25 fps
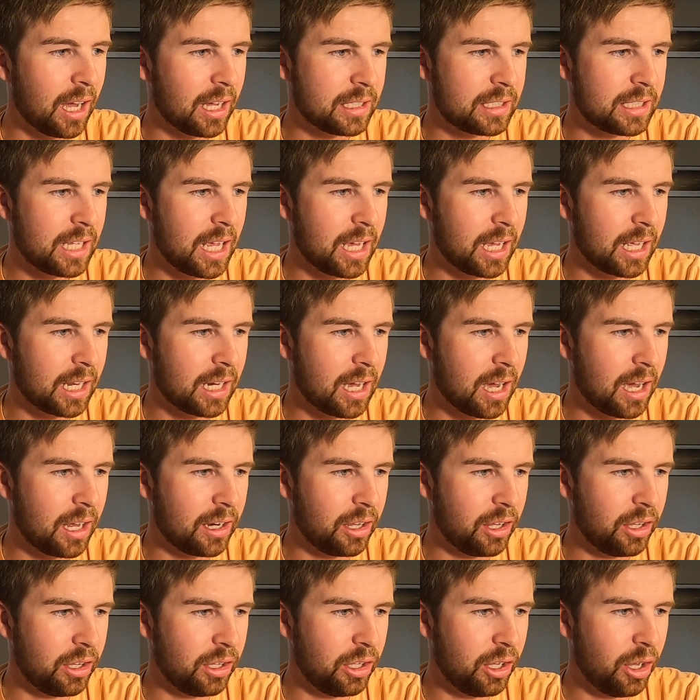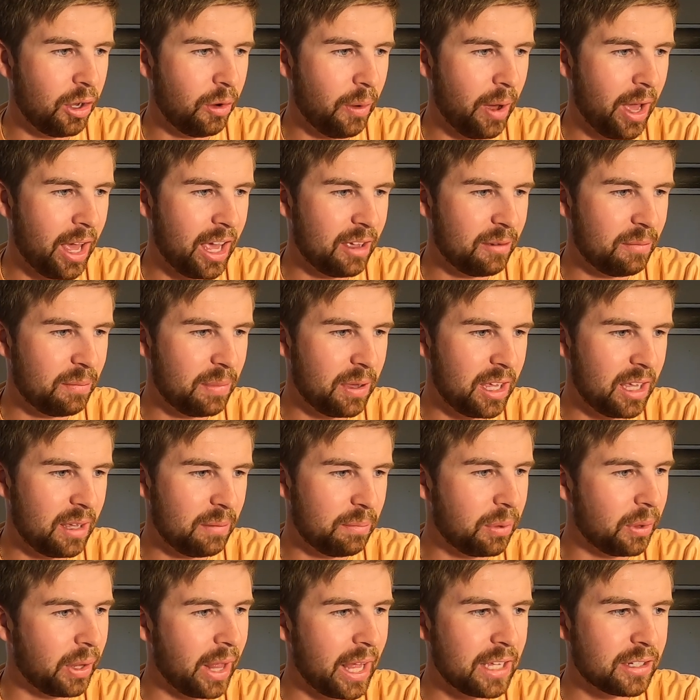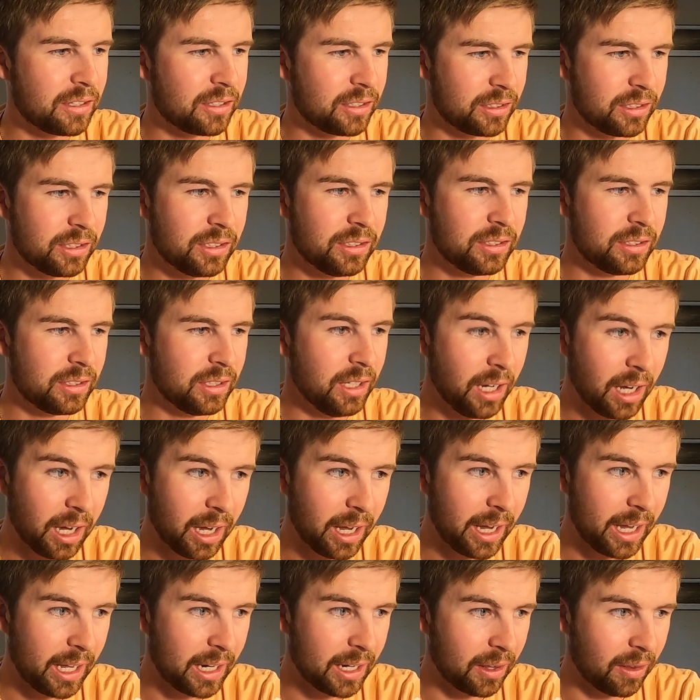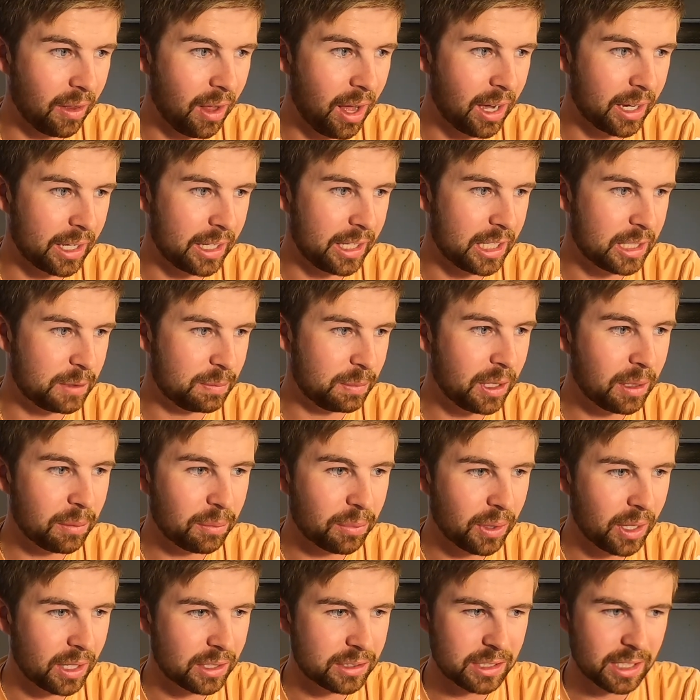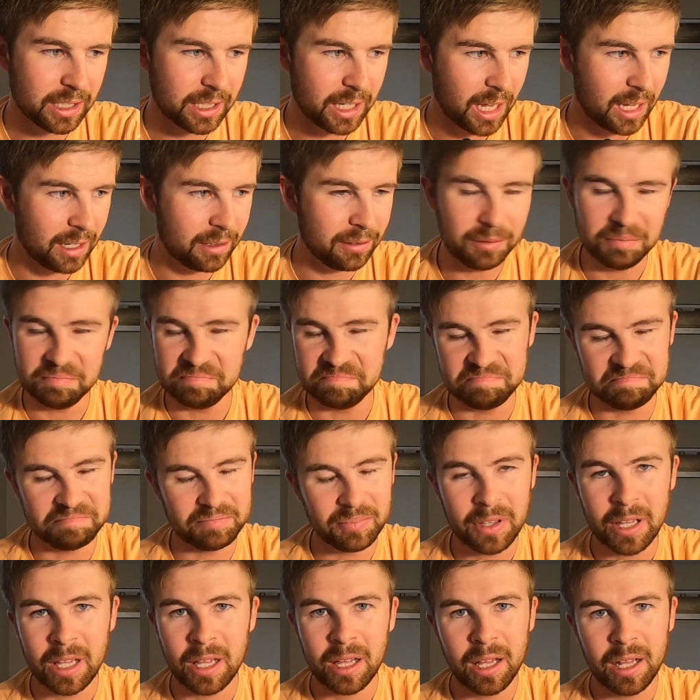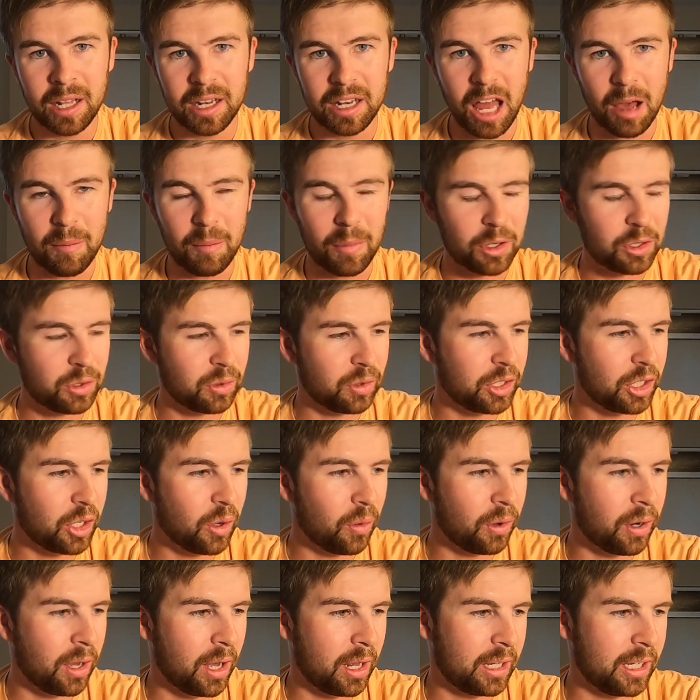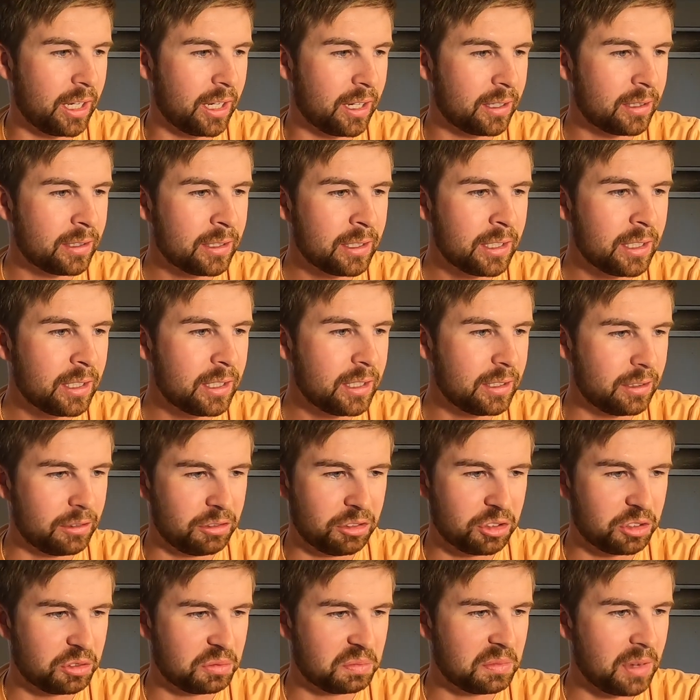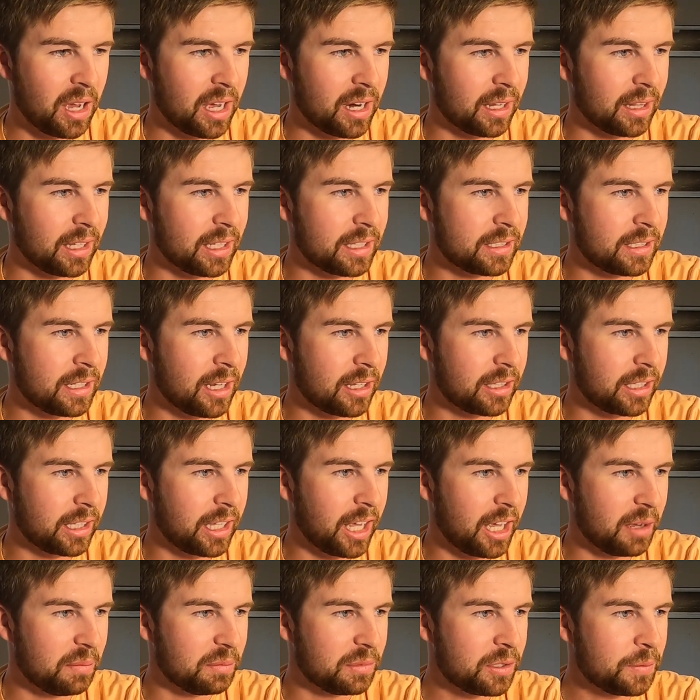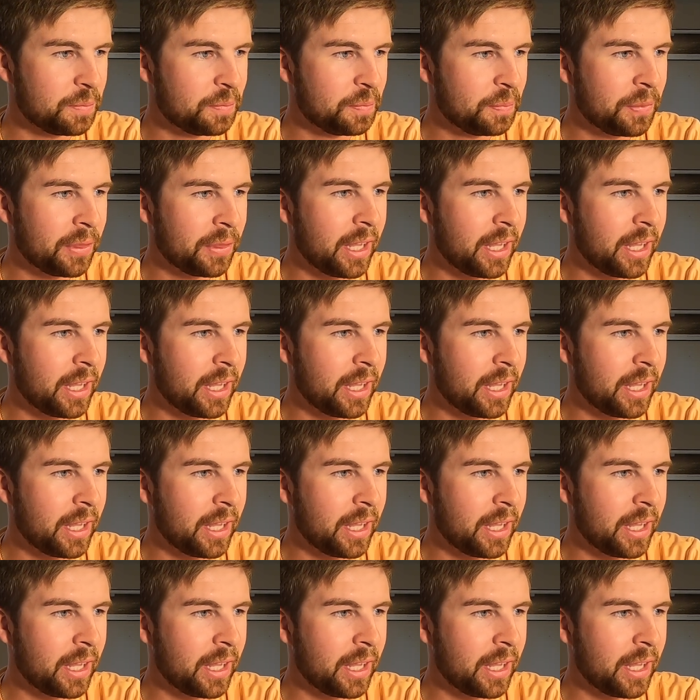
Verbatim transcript: taking on UAB Blazers. Eight o'clock, ESPN Plus. Again, not much really going on here. Just kind of listing out the games.